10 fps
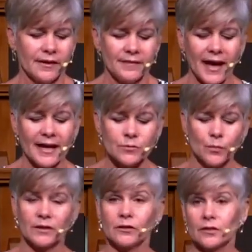That's
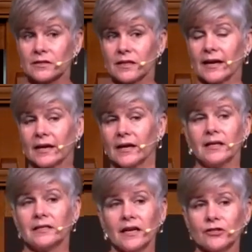what it looks like,
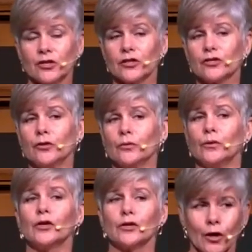not just to
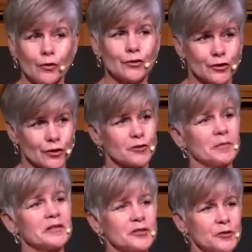go to church,
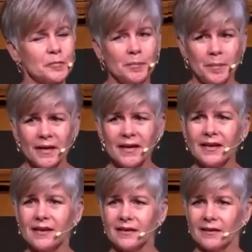but to
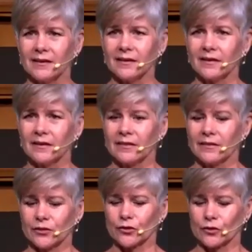be
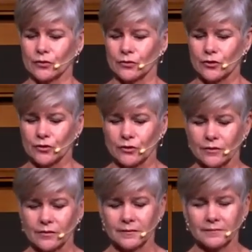the church.
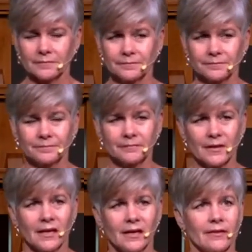
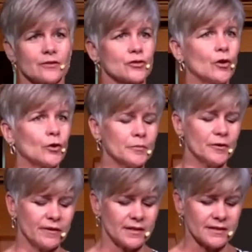There's an old
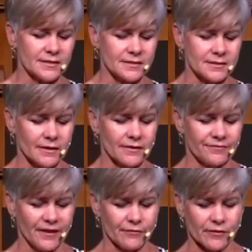movie that's a
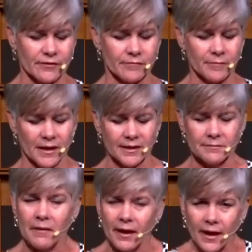favorite of
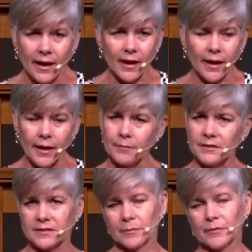mine. Maybe
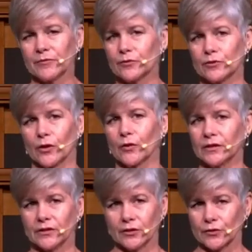some of you saw
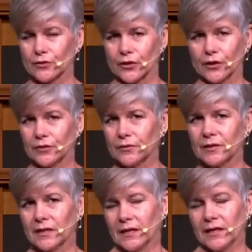it years ago.
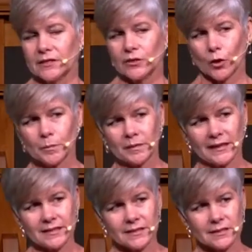It's called
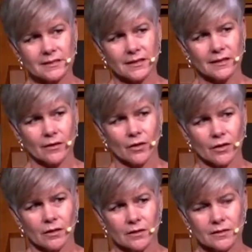Places in the
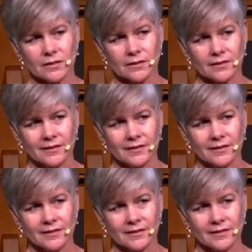Heart.